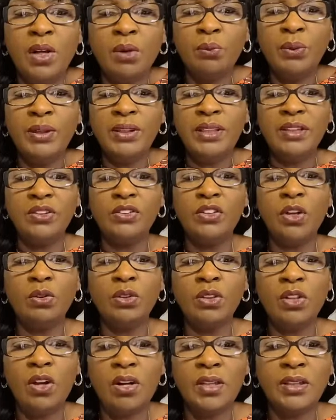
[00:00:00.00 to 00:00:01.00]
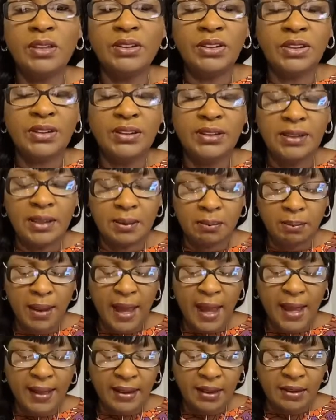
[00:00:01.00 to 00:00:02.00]
We can no longer just sit
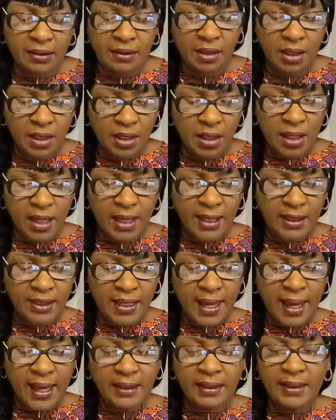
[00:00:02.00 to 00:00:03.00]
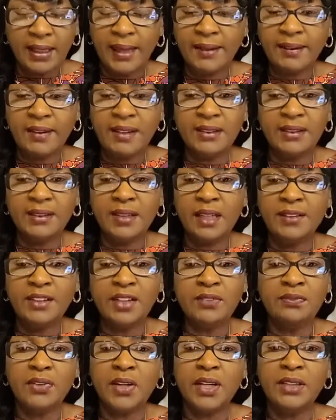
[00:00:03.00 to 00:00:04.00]
back and act like there's
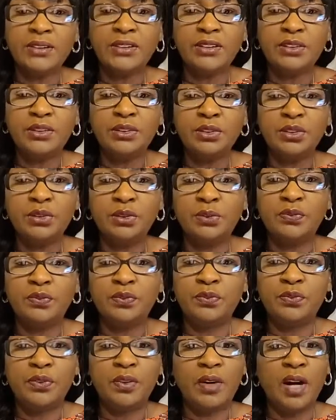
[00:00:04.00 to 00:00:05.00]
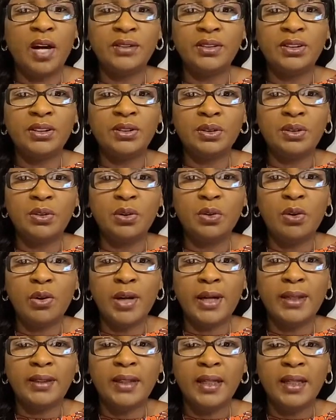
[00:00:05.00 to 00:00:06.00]
nothing for us to do unto the
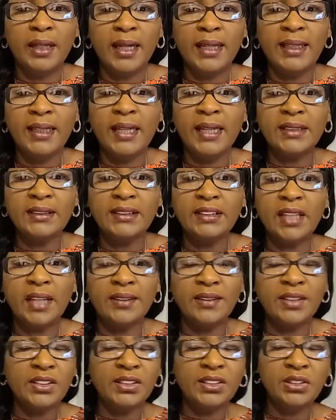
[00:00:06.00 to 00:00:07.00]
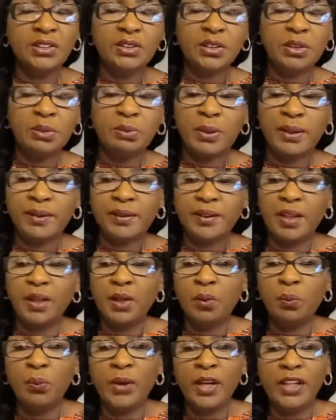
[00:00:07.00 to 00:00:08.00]
Lord. And it has nothing to do with
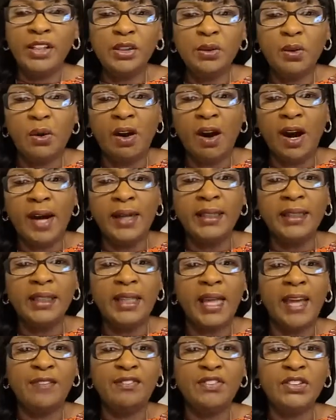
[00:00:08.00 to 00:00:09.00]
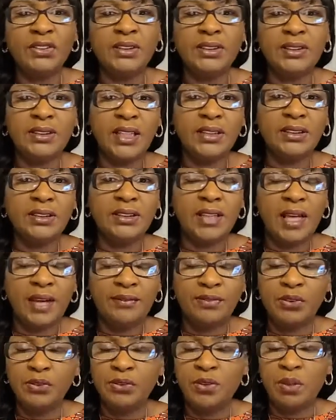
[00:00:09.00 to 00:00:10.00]
where you are in life, your stage in
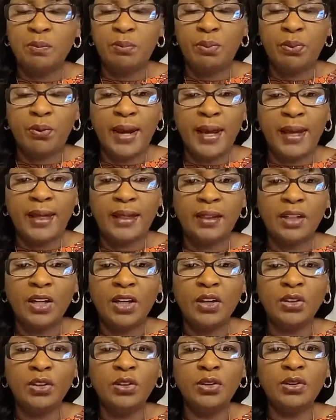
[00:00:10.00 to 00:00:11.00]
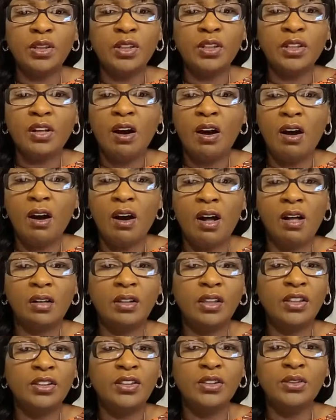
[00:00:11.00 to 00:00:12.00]
life. You can pray, you can
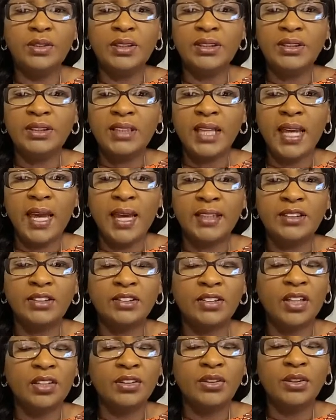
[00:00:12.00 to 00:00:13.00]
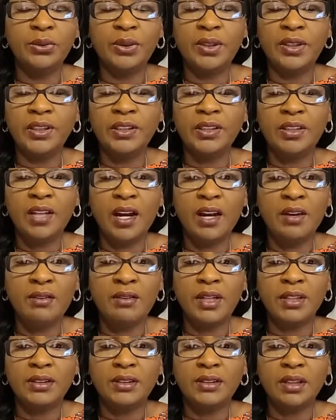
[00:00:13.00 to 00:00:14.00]
call, you can text, you can
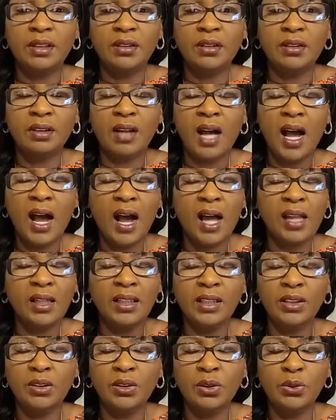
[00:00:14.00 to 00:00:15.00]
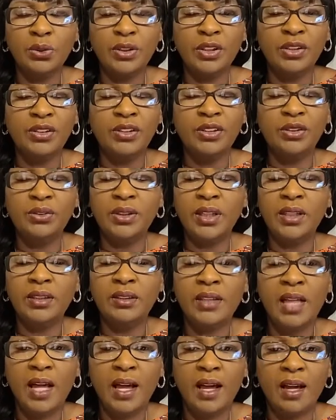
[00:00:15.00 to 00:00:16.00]
encourage. Hallelujah. You
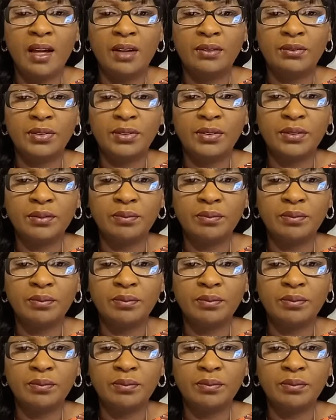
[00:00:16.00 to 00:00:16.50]
can love.